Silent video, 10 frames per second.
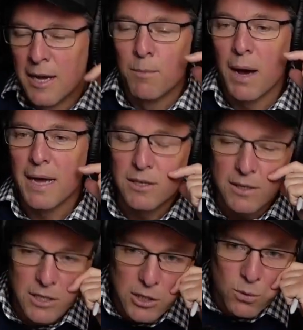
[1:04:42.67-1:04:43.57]
Mate,
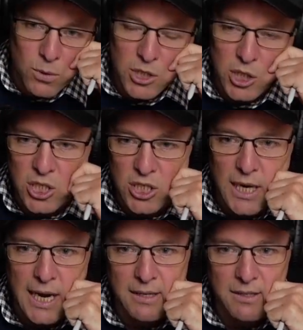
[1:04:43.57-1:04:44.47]
do you want to just
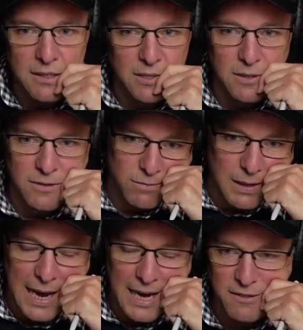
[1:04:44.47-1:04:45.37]
share sort of
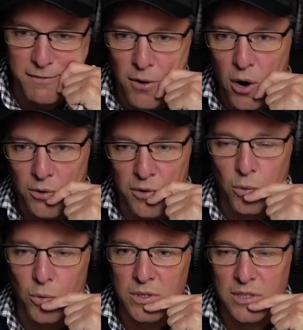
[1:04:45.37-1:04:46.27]
last final
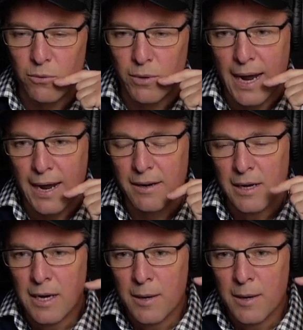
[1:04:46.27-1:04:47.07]
thoughts around,